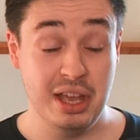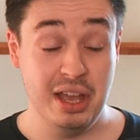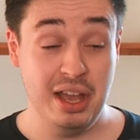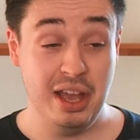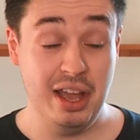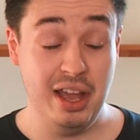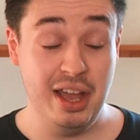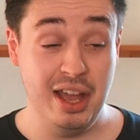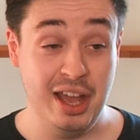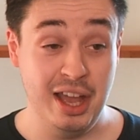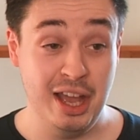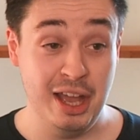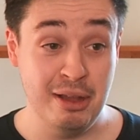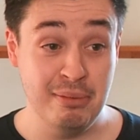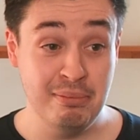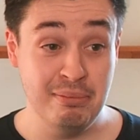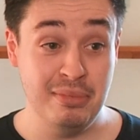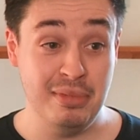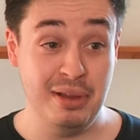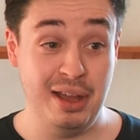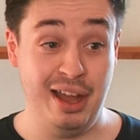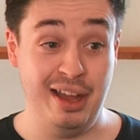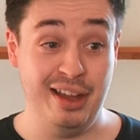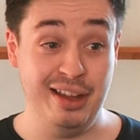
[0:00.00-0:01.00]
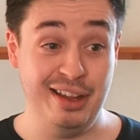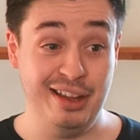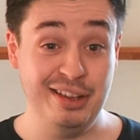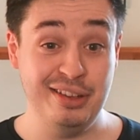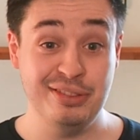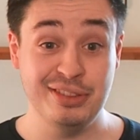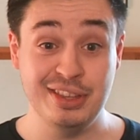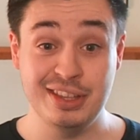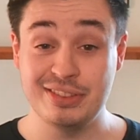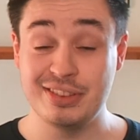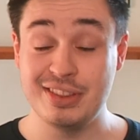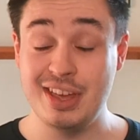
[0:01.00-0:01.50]
Um, I
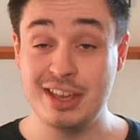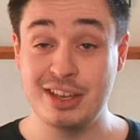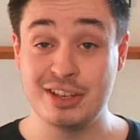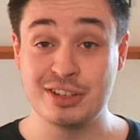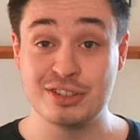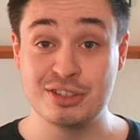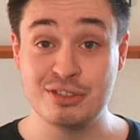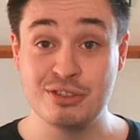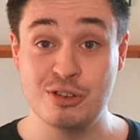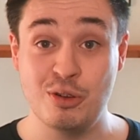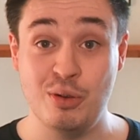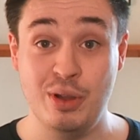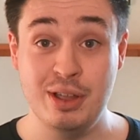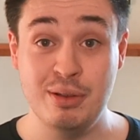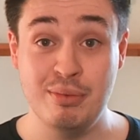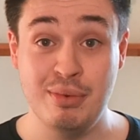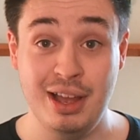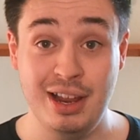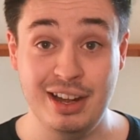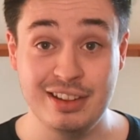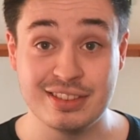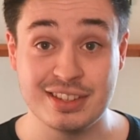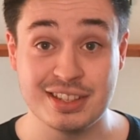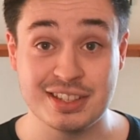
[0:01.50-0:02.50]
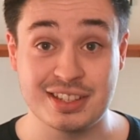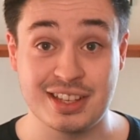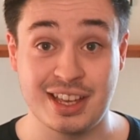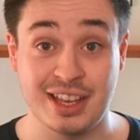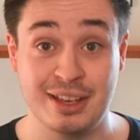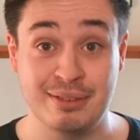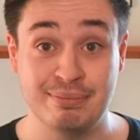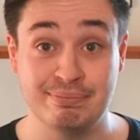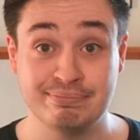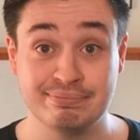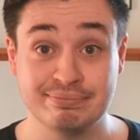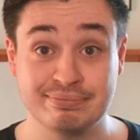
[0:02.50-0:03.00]
think they could do quite well in this
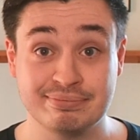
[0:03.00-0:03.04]
game.